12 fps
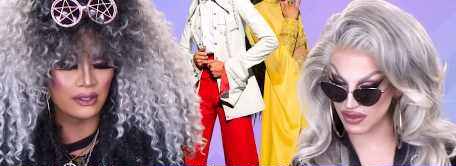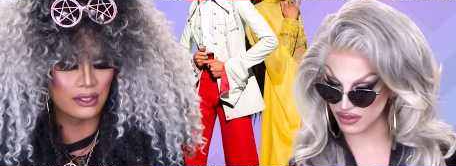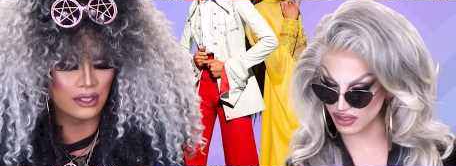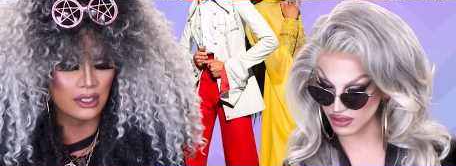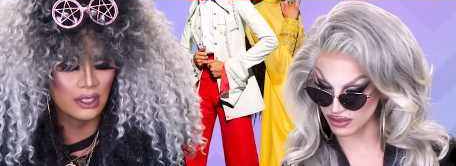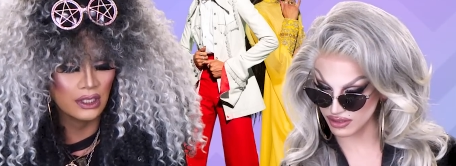
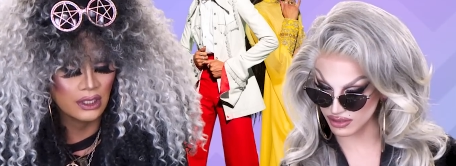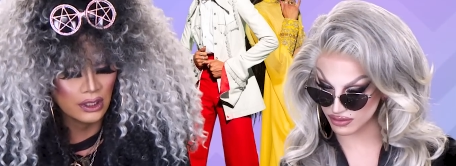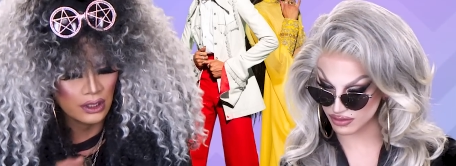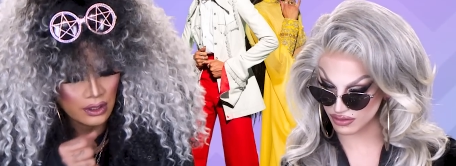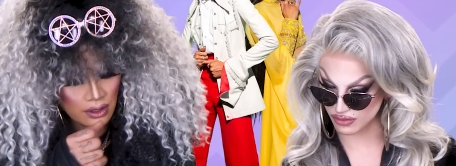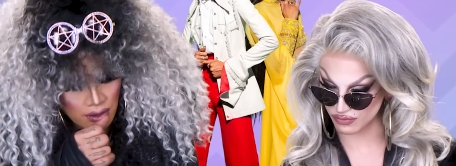Speaker 1: And the, and
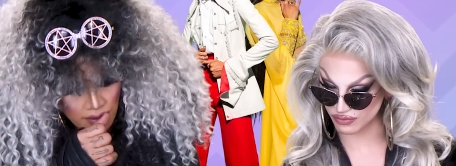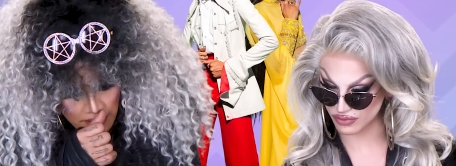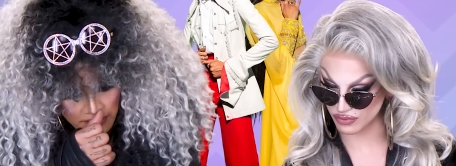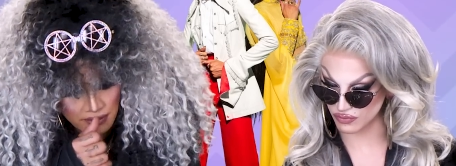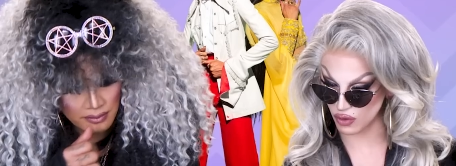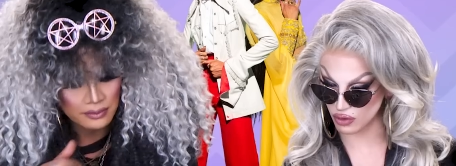the, the,
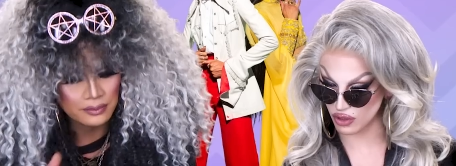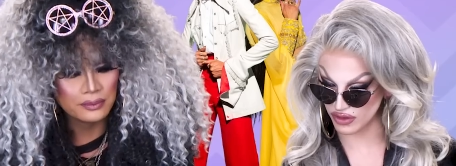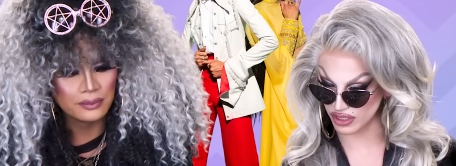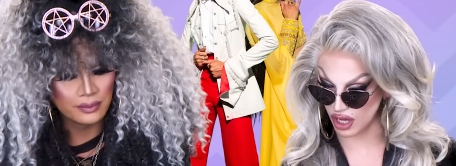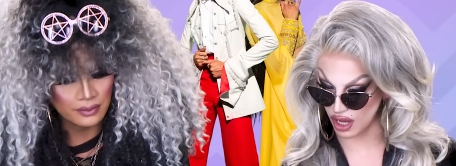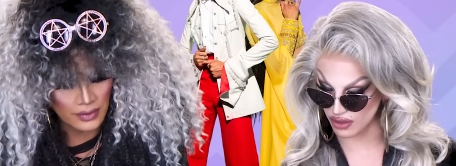the, the roll
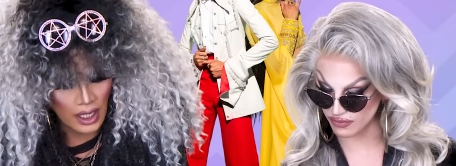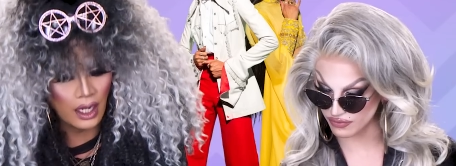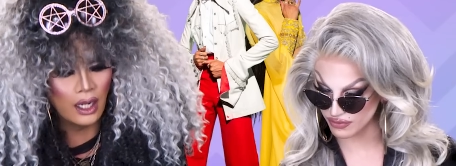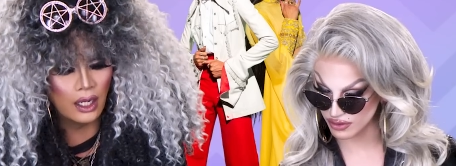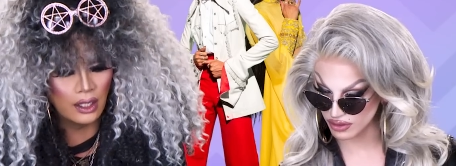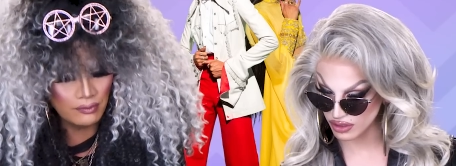on the cuff.
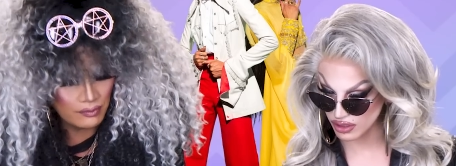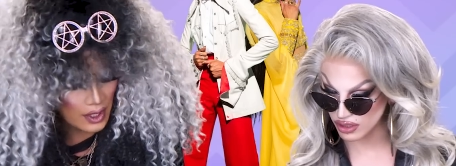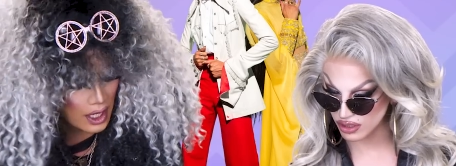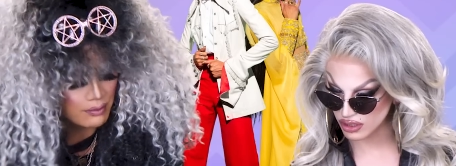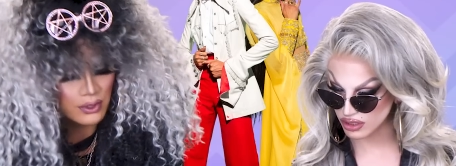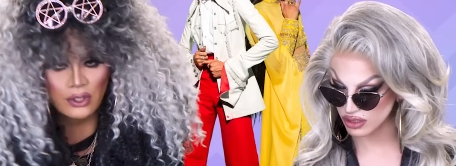
Speaker 2: Uh-huh,
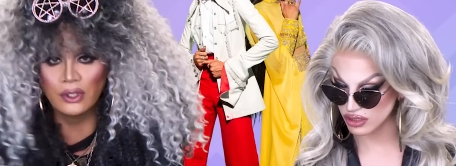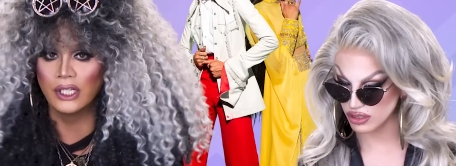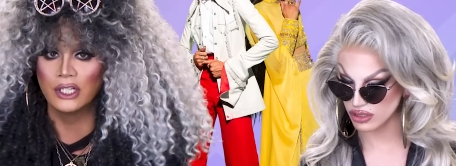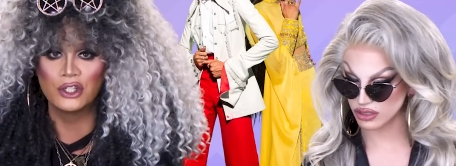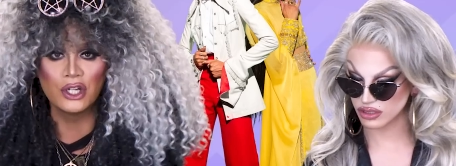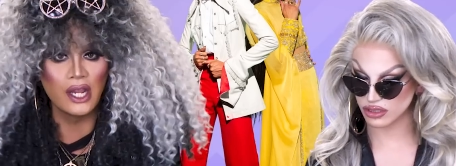
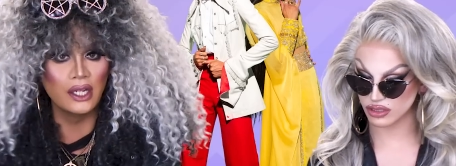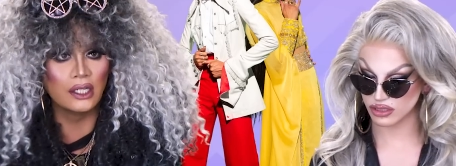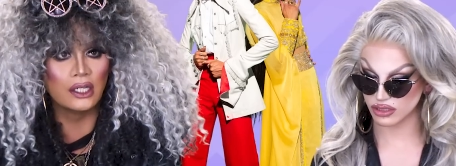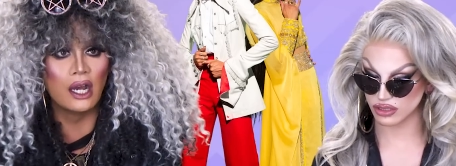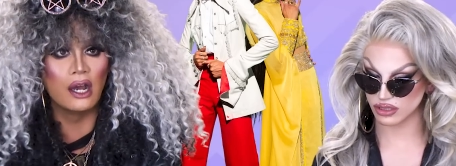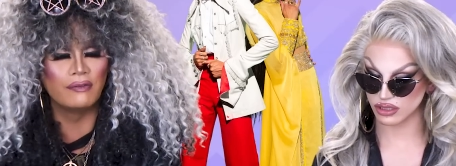absolutely. A
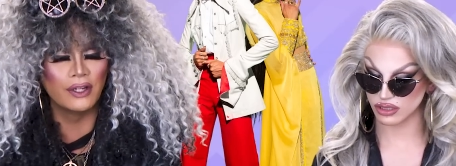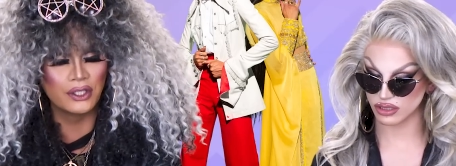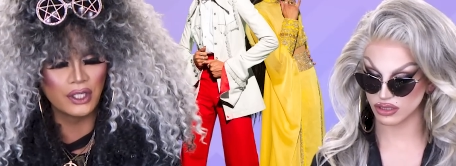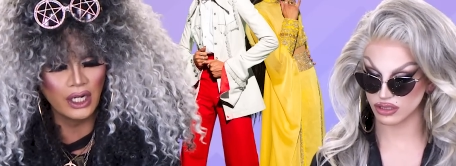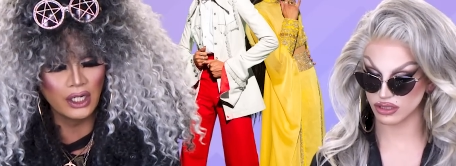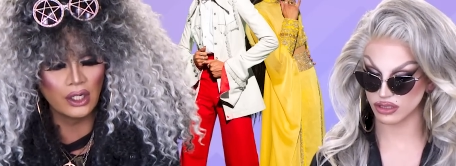giant cuff, a
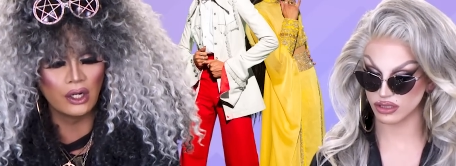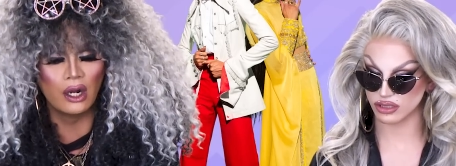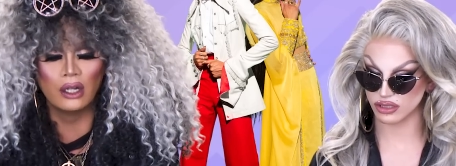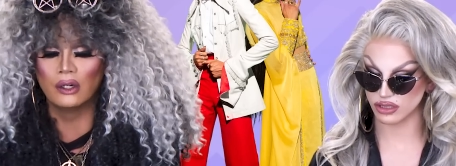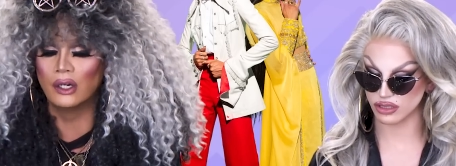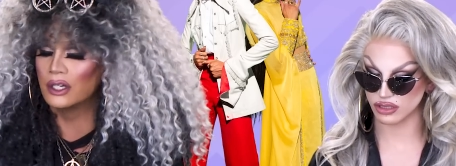giant
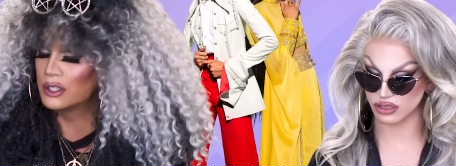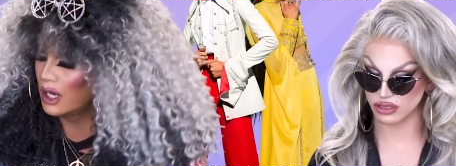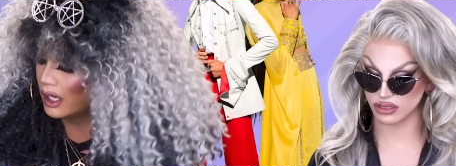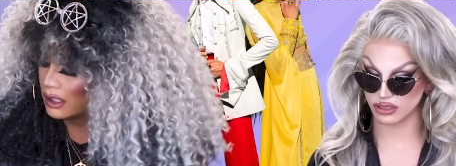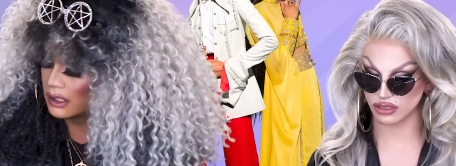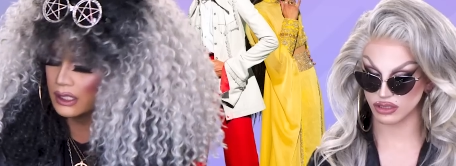collar, a
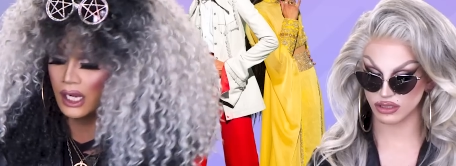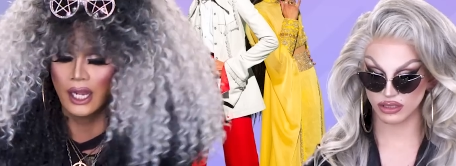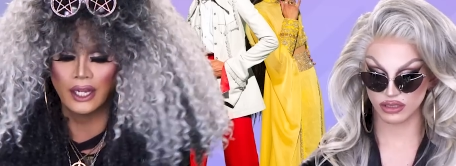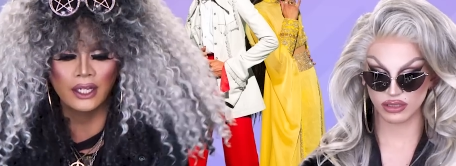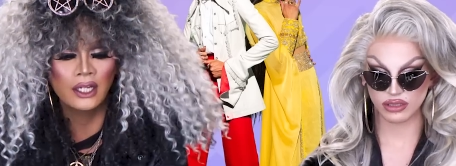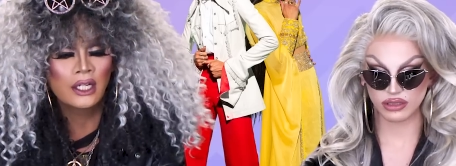giant
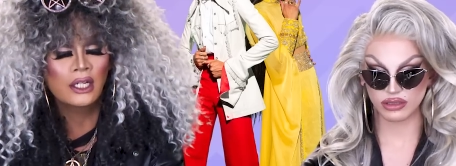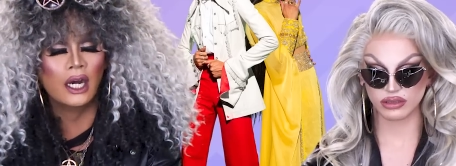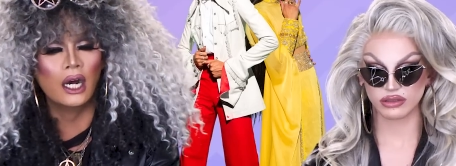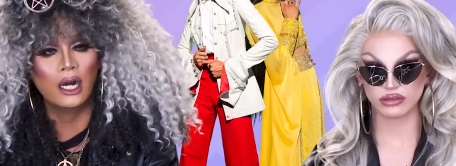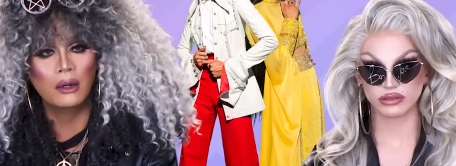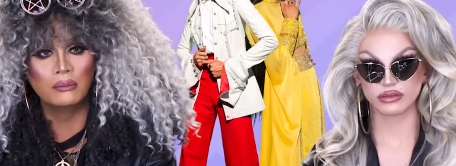tie.
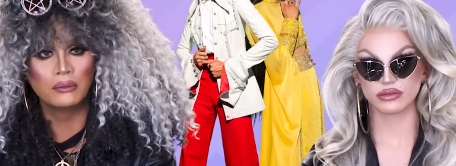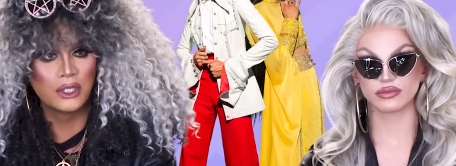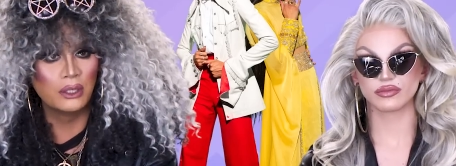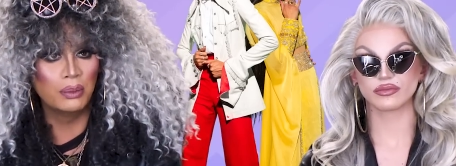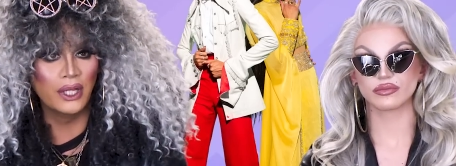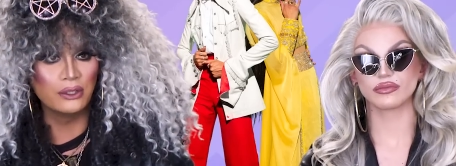Um,
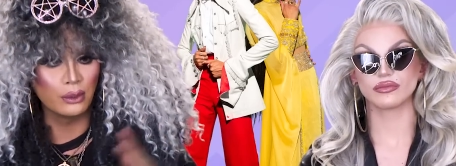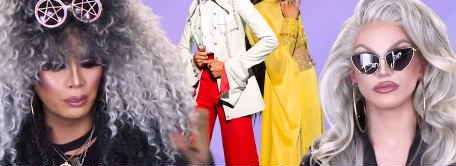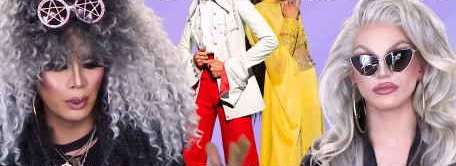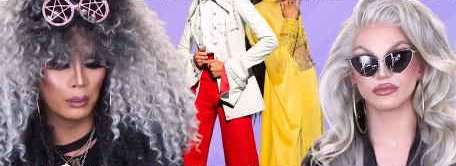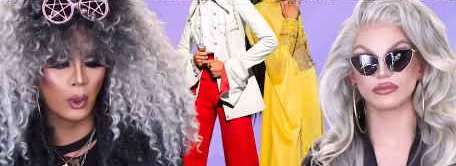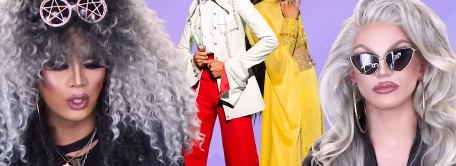she plays
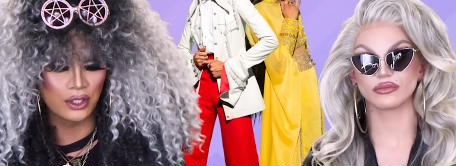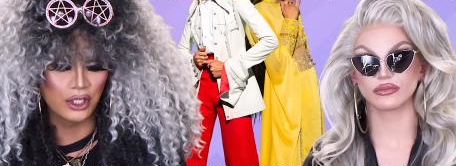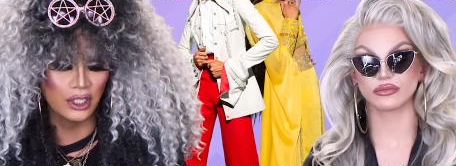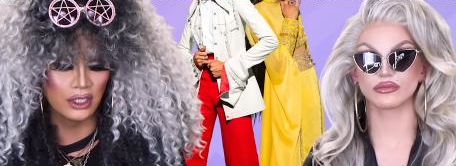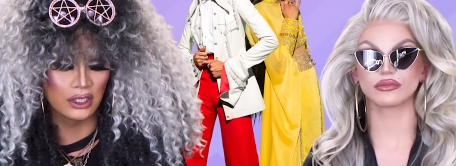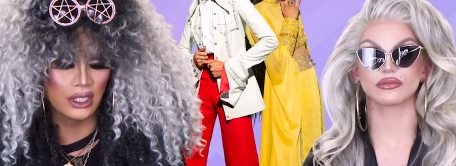with
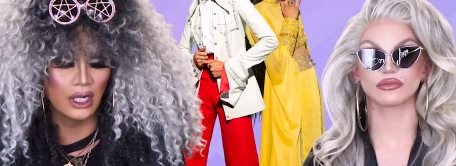proportions,